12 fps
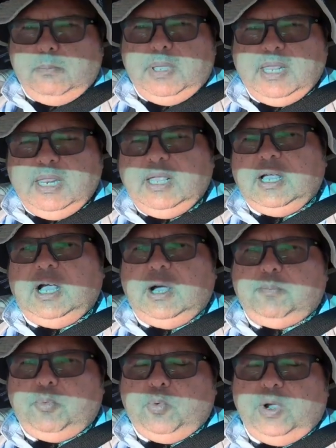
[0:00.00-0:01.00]
meeting
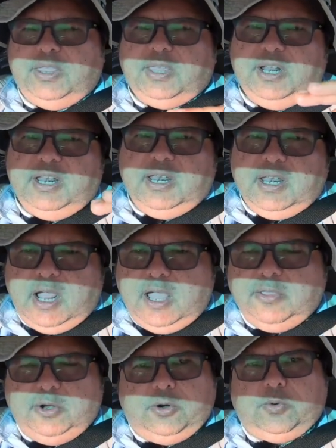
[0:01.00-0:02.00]
up with
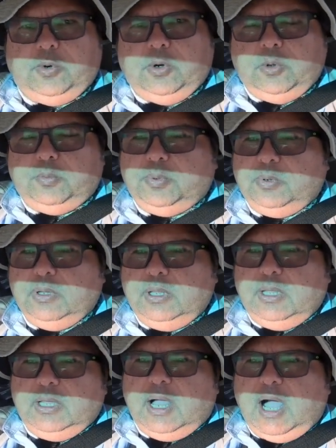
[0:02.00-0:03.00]
another group
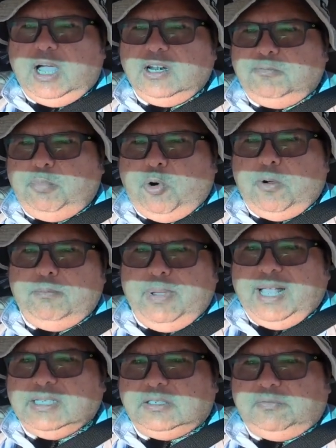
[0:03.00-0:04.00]
out of Port
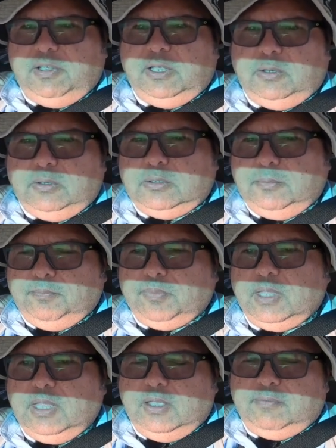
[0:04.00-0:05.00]
Mansfield.
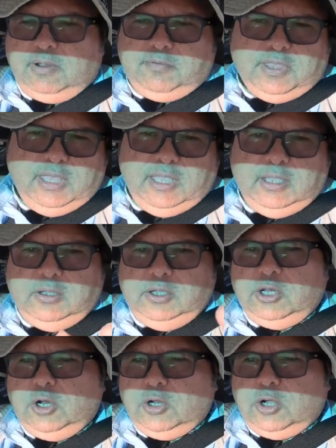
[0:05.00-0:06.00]
If everything,
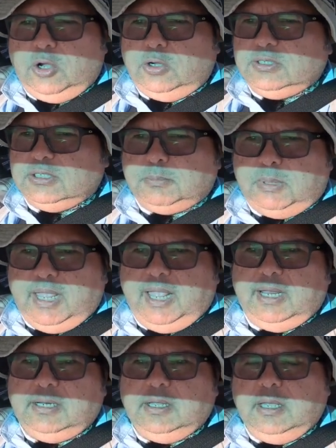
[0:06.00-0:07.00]
you know, goes as
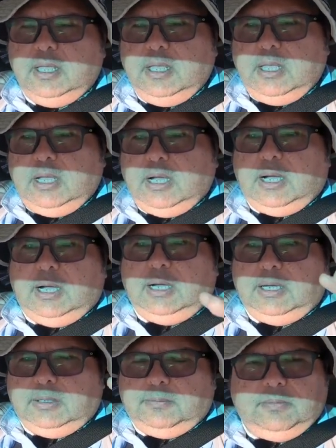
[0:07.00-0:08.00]
planned,
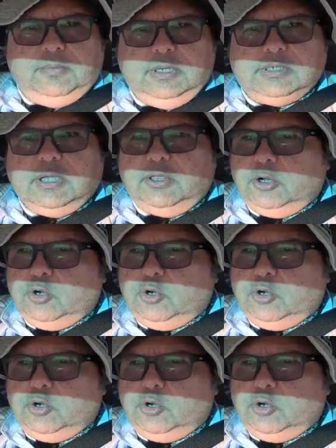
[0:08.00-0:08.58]
this other